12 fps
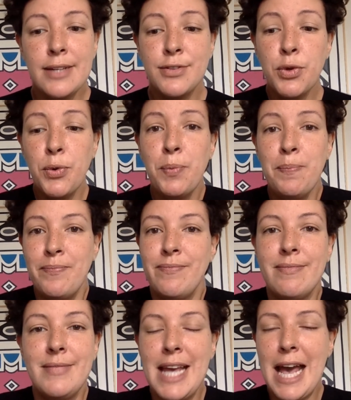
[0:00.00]
So
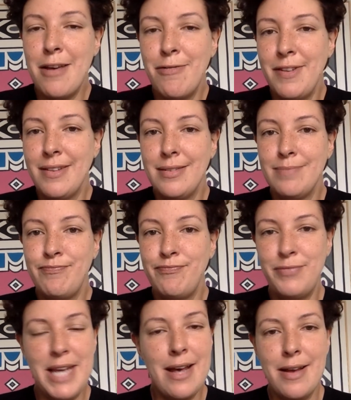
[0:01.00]
I feel
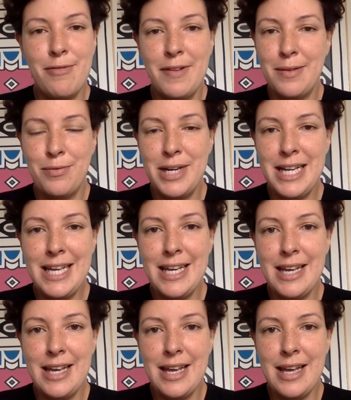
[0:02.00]

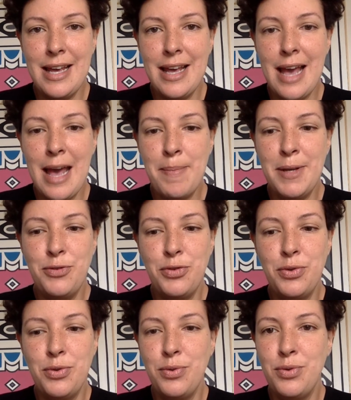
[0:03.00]
really happy
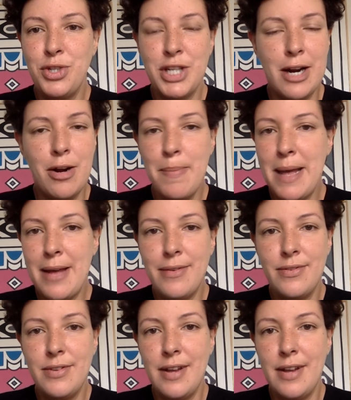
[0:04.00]
to share about